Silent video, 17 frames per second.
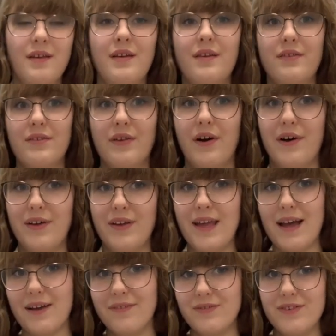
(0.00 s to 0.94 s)
So all you
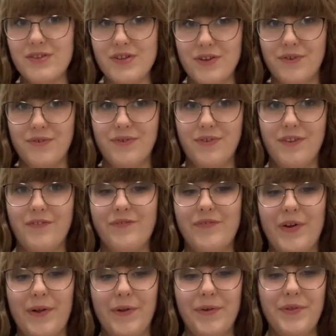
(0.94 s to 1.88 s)
have to do is
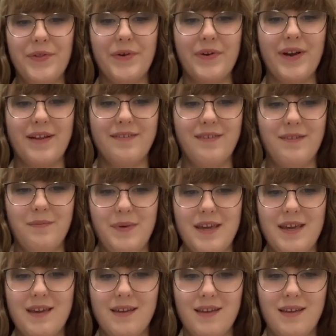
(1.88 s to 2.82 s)
follow the
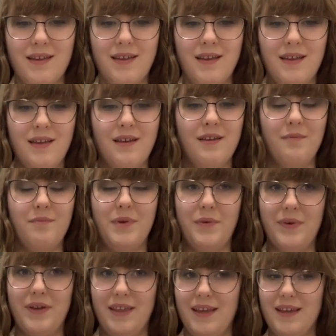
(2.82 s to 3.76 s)
recipe, be
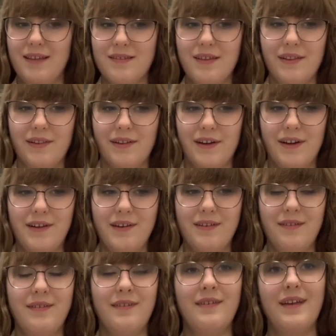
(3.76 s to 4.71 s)
willing to learn,
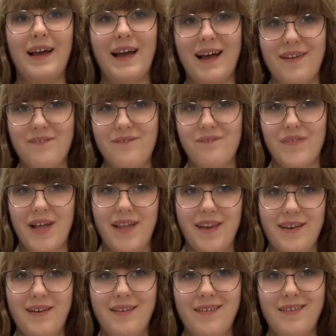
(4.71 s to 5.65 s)
have
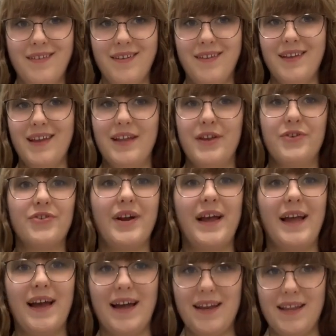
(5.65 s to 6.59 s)
fun, and try
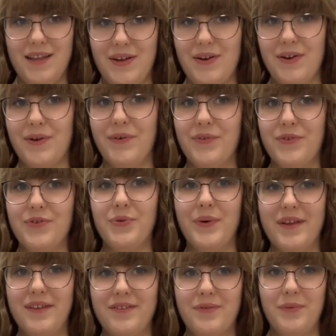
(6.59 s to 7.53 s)
adding your own
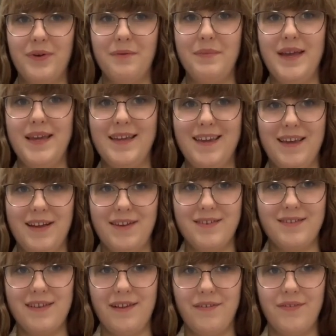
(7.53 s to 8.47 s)
twists when baking
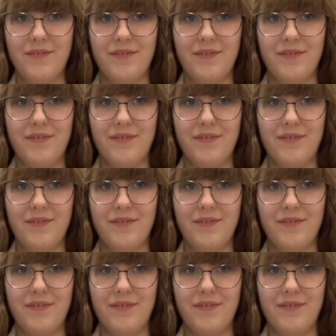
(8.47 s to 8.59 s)
yourself.